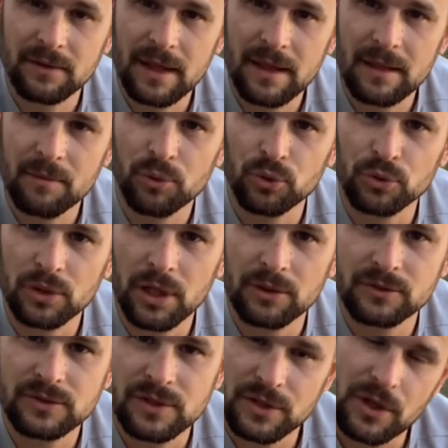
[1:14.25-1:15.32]
getting that ball
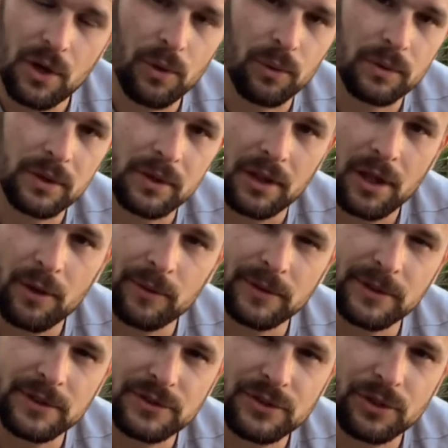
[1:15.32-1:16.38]
close to the hole and
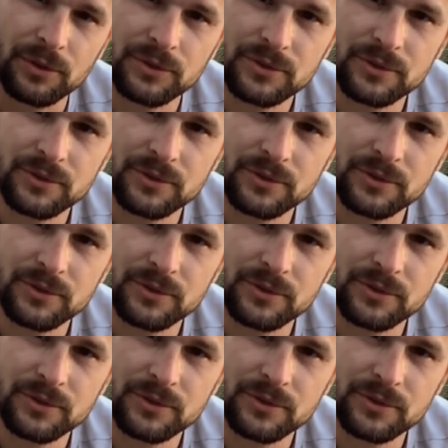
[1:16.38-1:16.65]
lowering your scores.